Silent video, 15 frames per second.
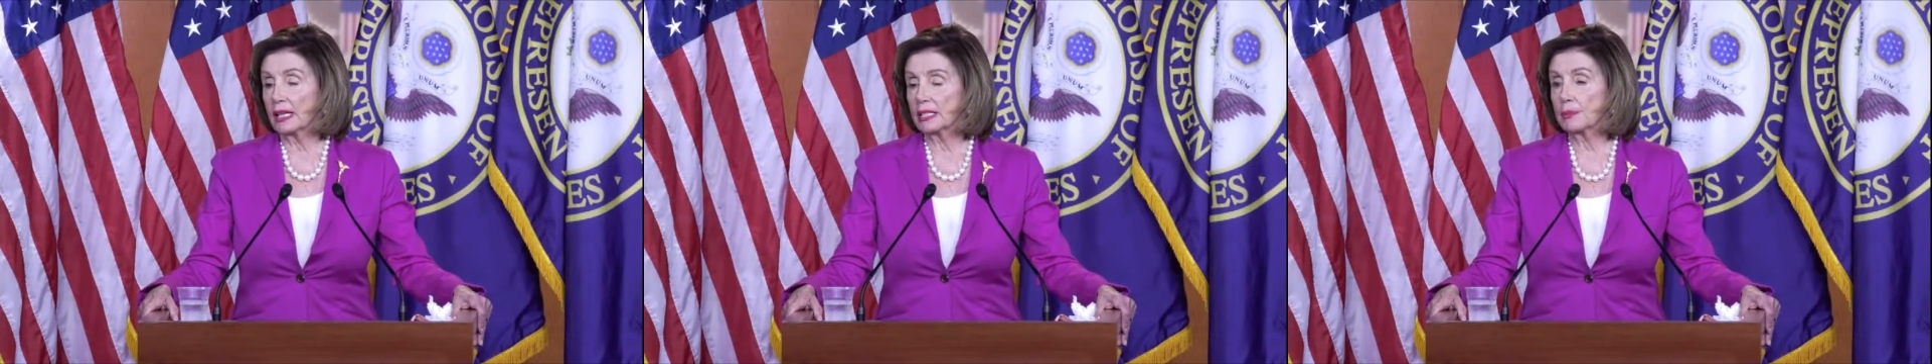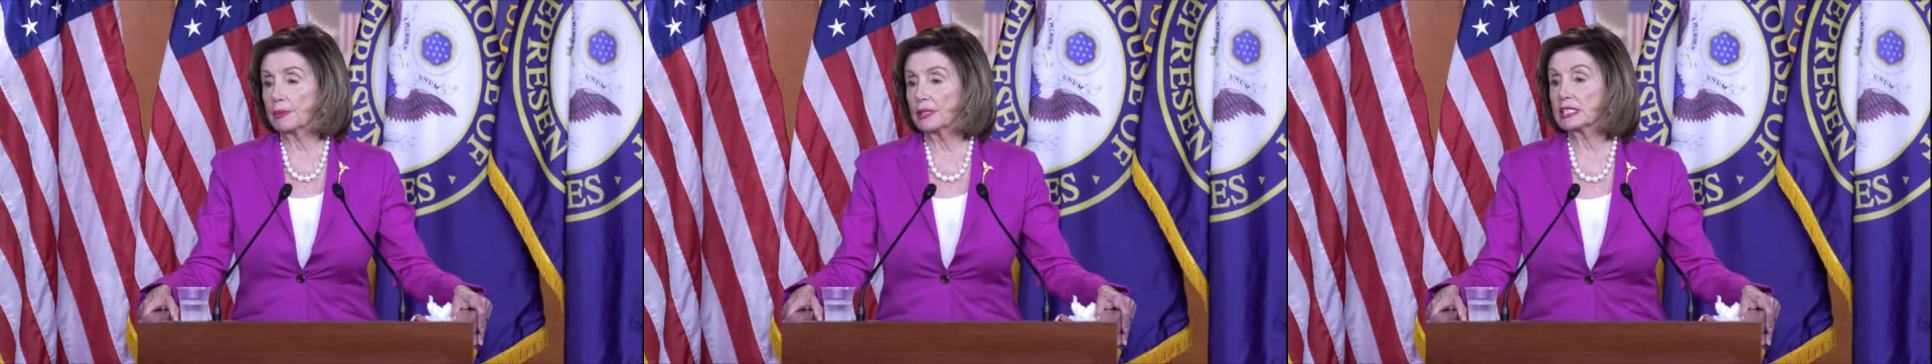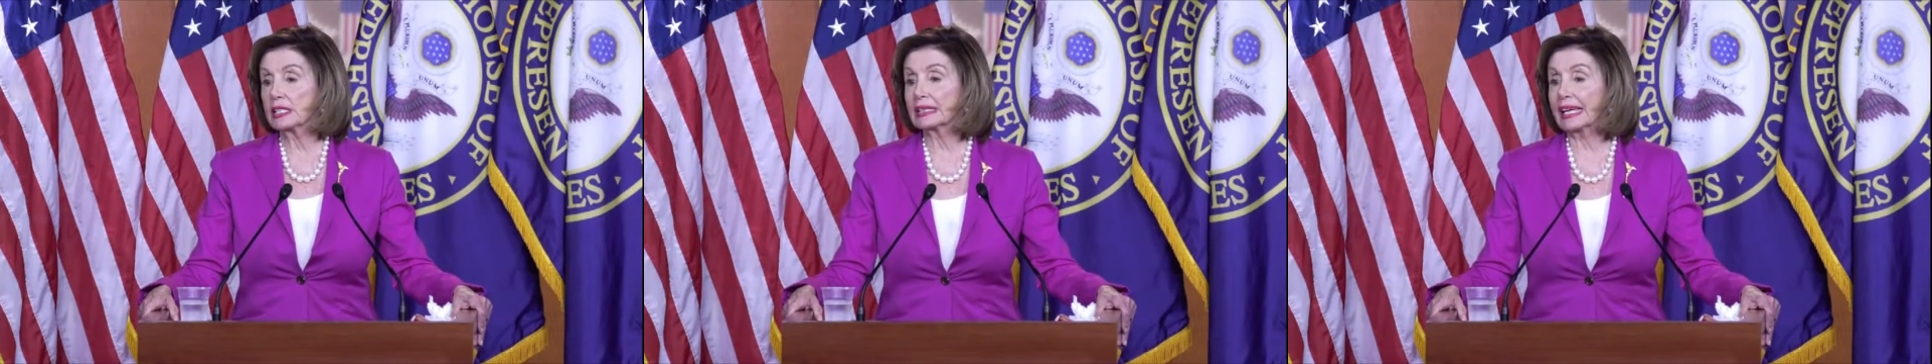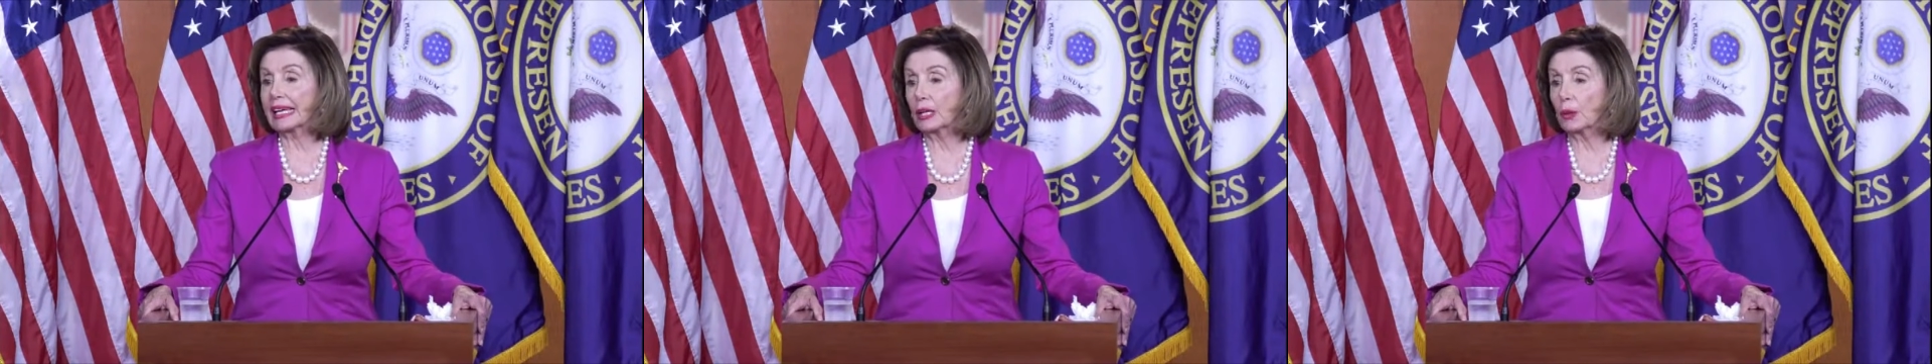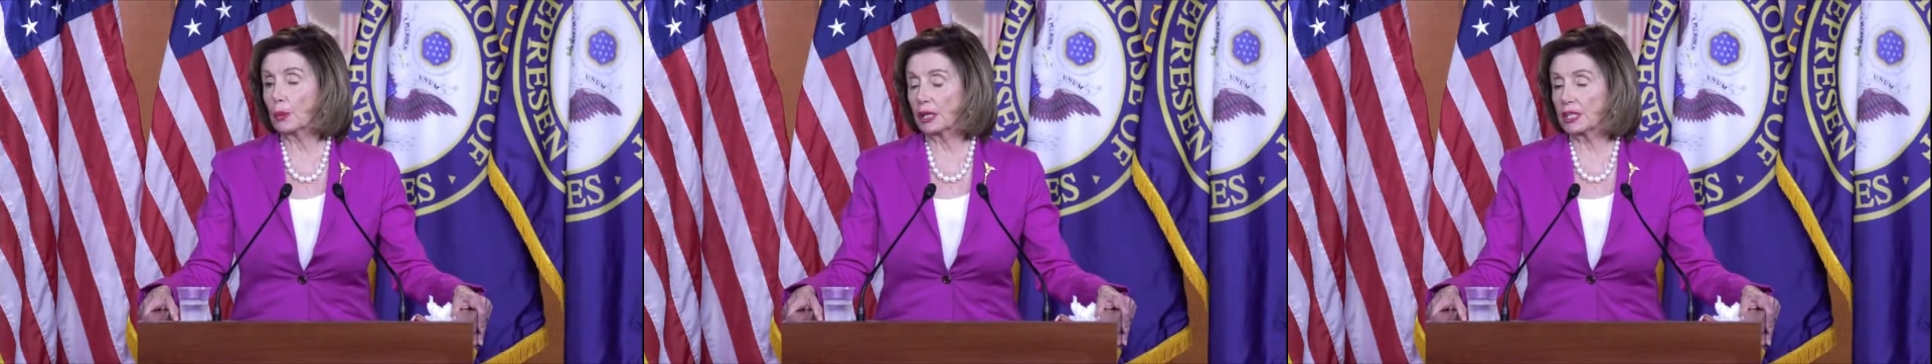has been
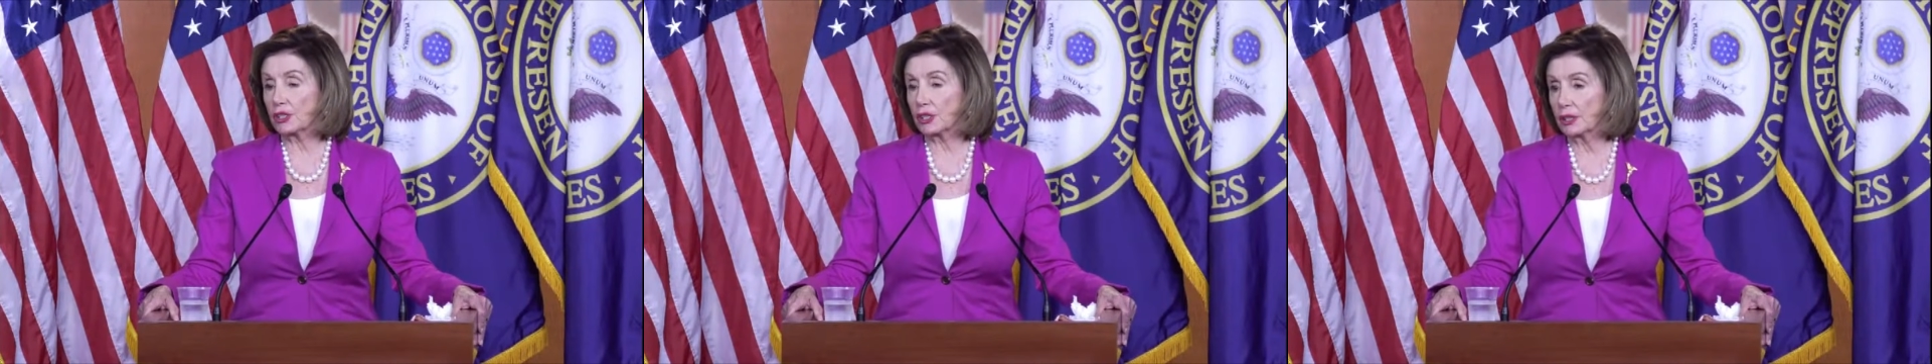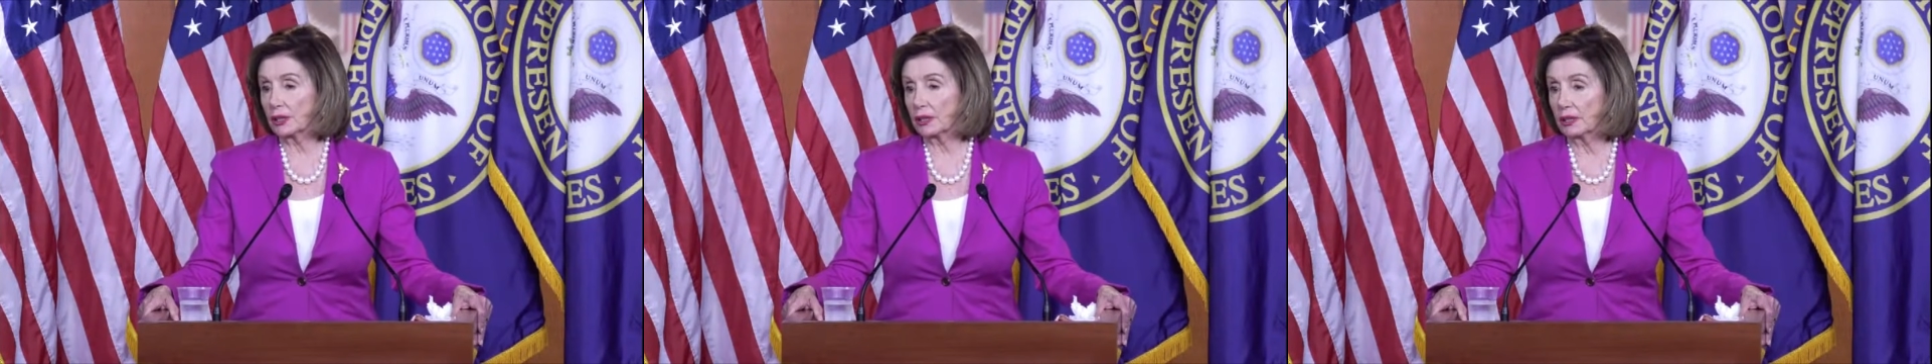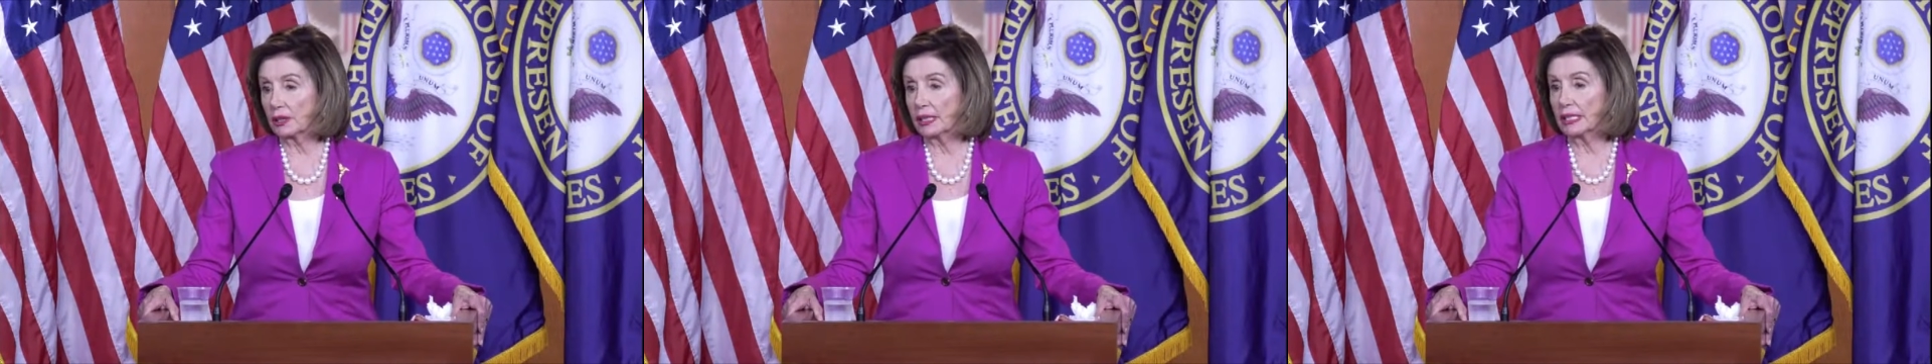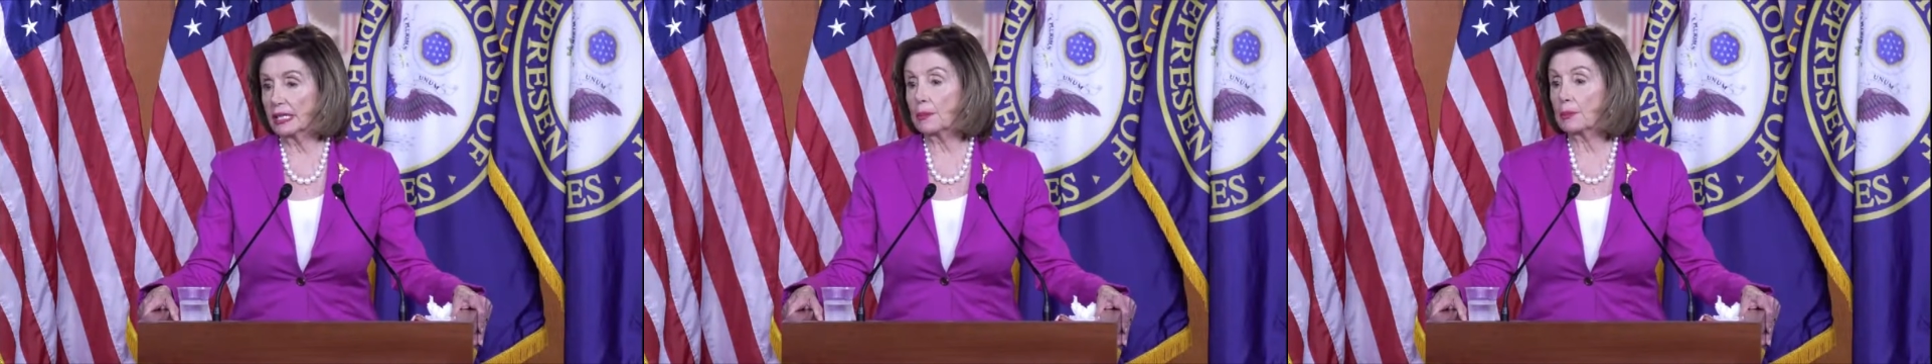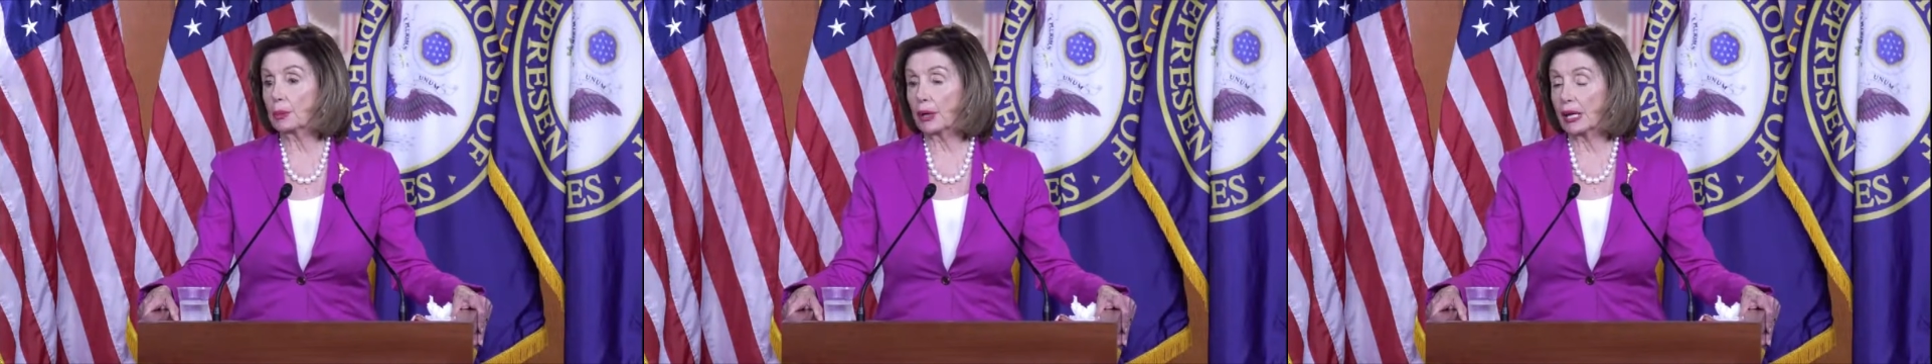delinquent
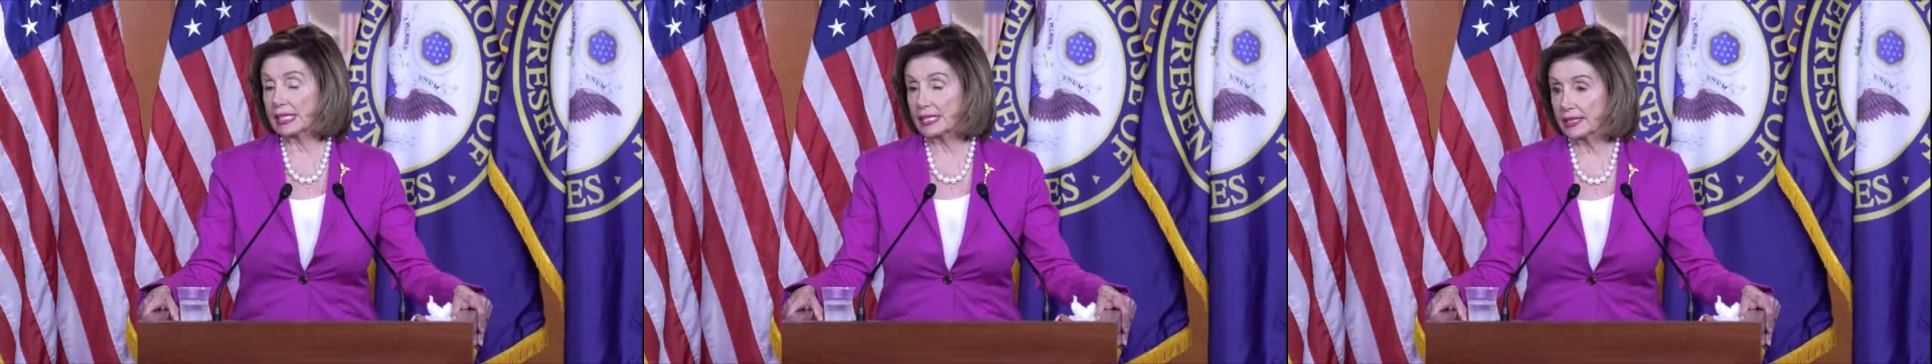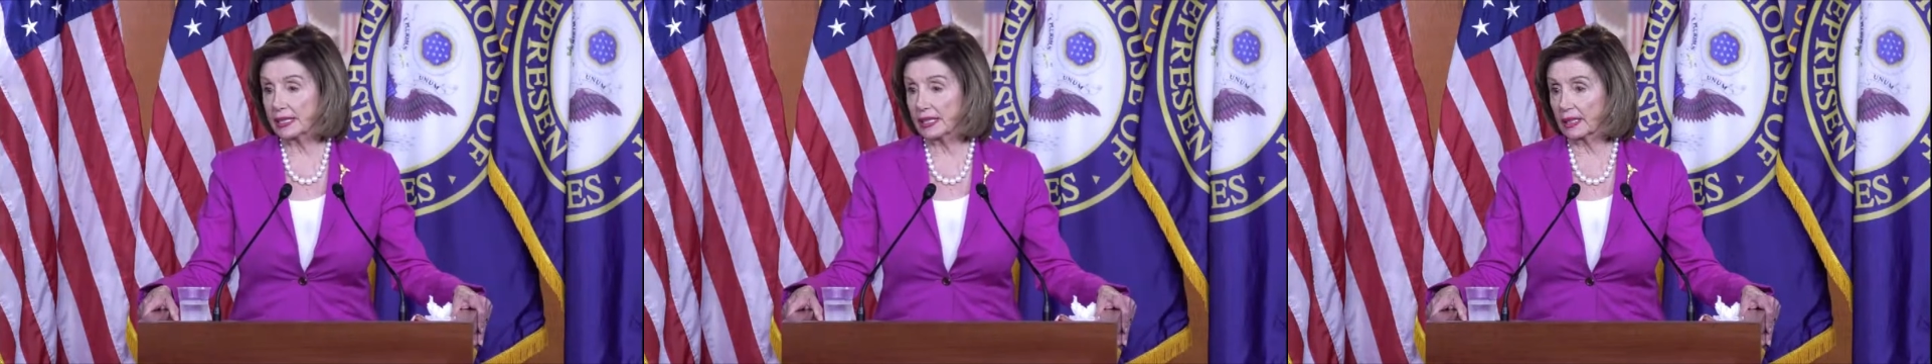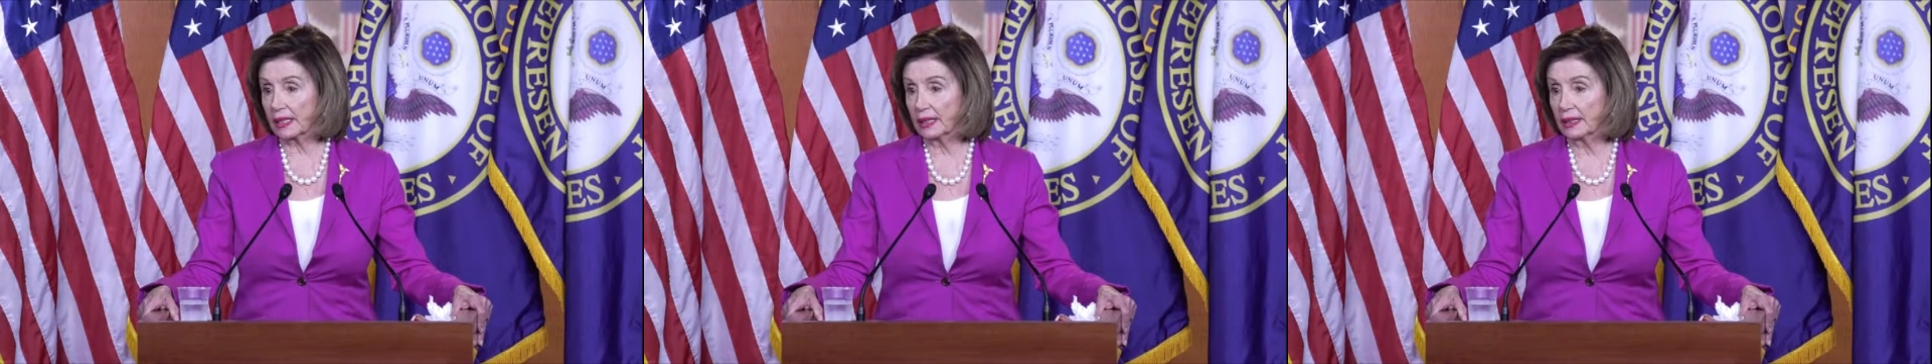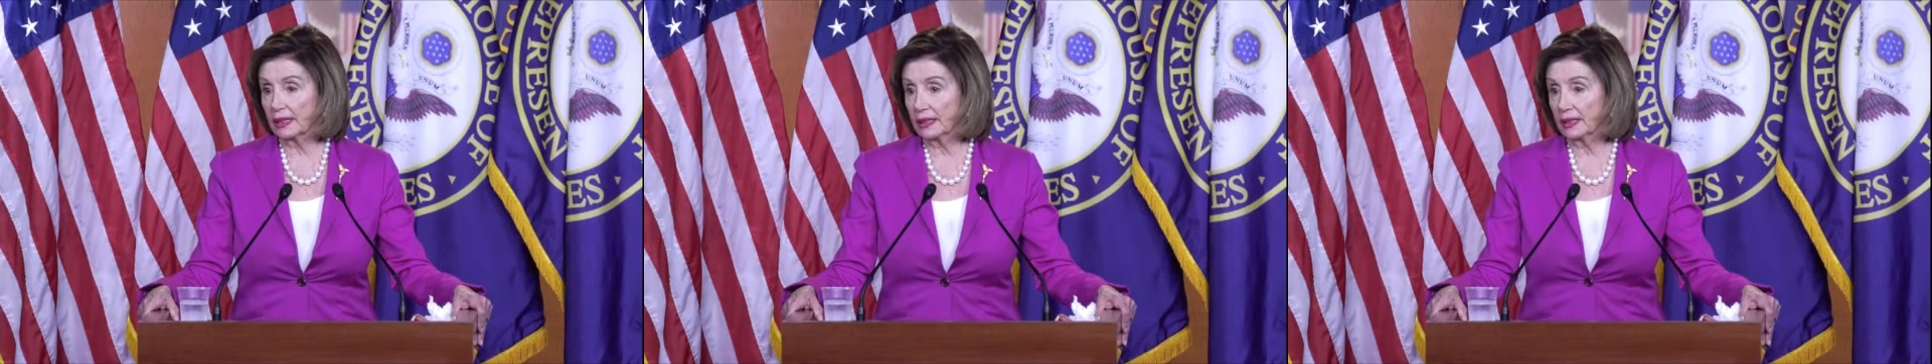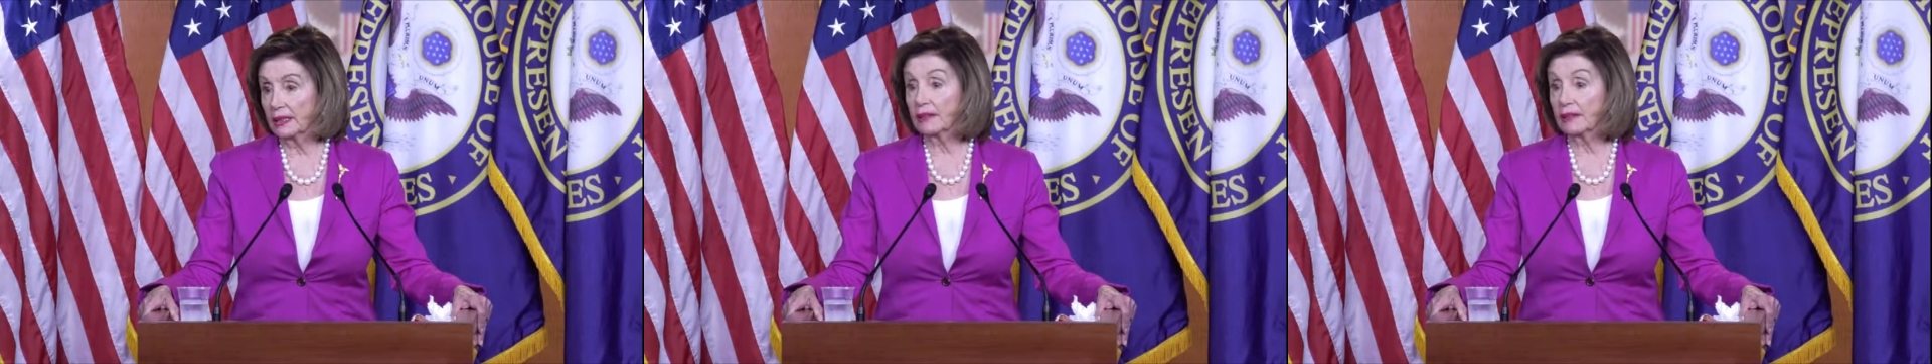in embracing